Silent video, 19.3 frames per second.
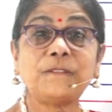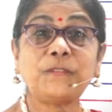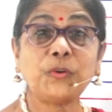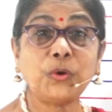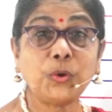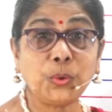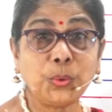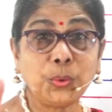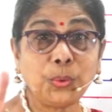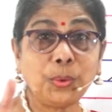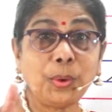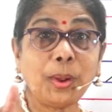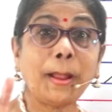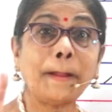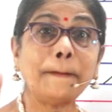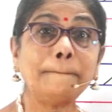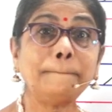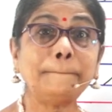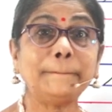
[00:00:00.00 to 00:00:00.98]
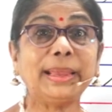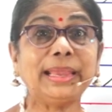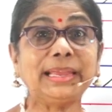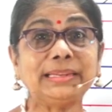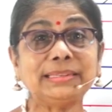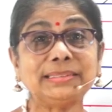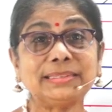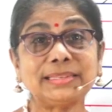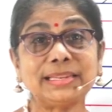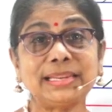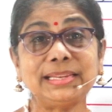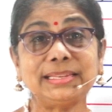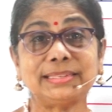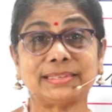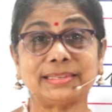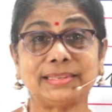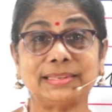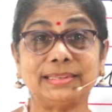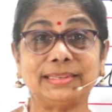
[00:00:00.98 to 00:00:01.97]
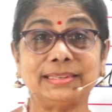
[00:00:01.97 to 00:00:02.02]
Four main
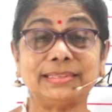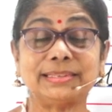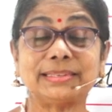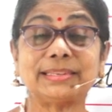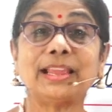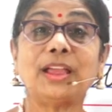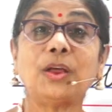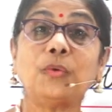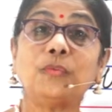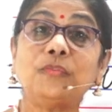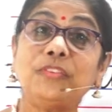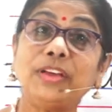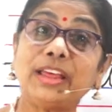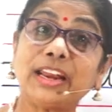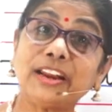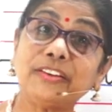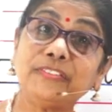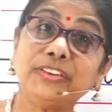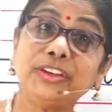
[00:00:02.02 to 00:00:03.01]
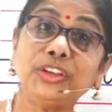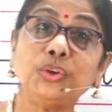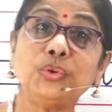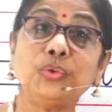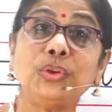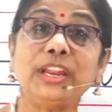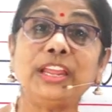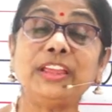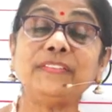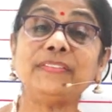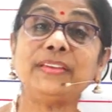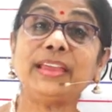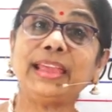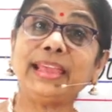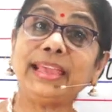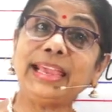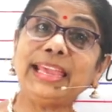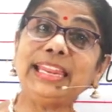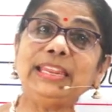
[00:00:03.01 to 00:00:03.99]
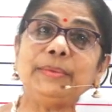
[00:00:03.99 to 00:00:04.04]
seasons wherever you live,
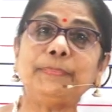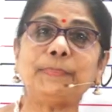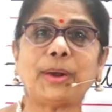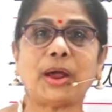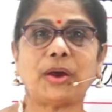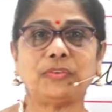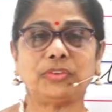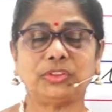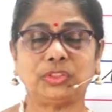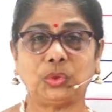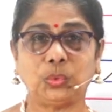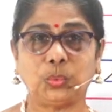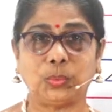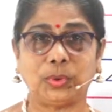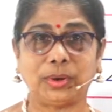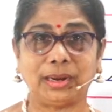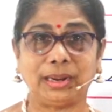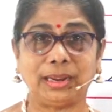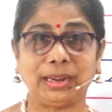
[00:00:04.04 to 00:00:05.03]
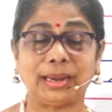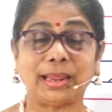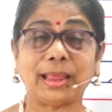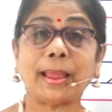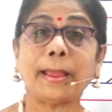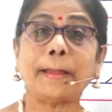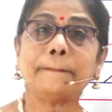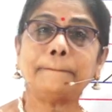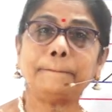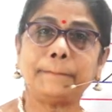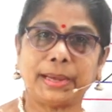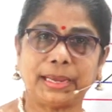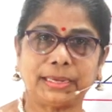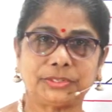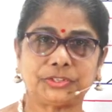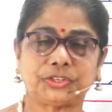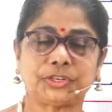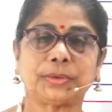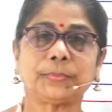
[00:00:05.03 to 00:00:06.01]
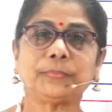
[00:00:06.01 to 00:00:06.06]
any part of the world.
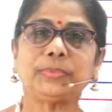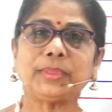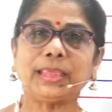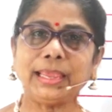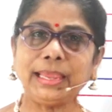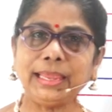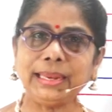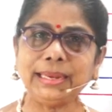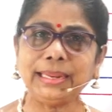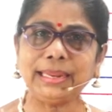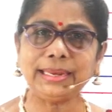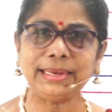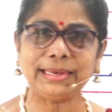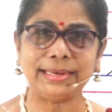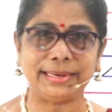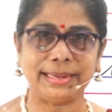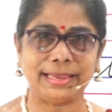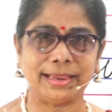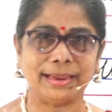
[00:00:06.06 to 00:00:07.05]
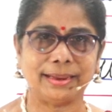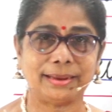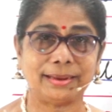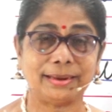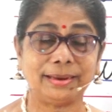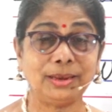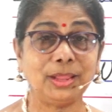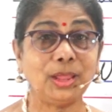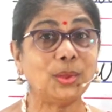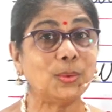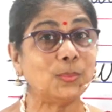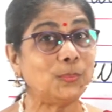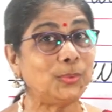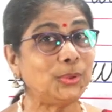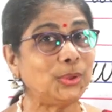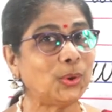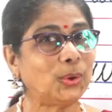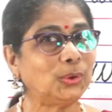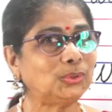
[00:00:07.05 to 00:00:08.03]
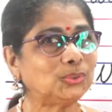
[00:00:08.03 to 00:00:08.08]
But in India,
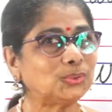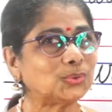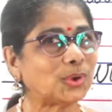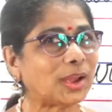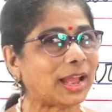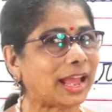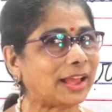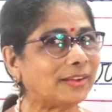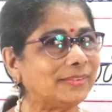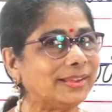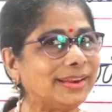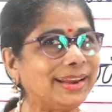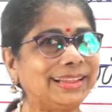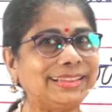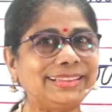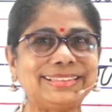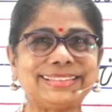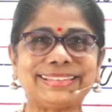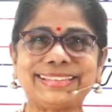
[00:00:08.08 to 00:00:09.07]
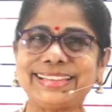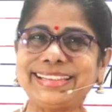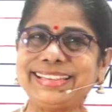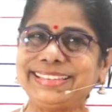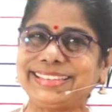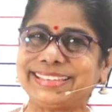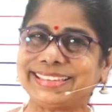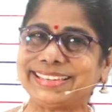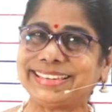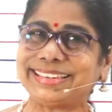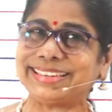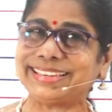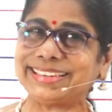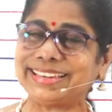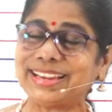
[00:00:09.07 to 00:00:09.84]
we also have another season.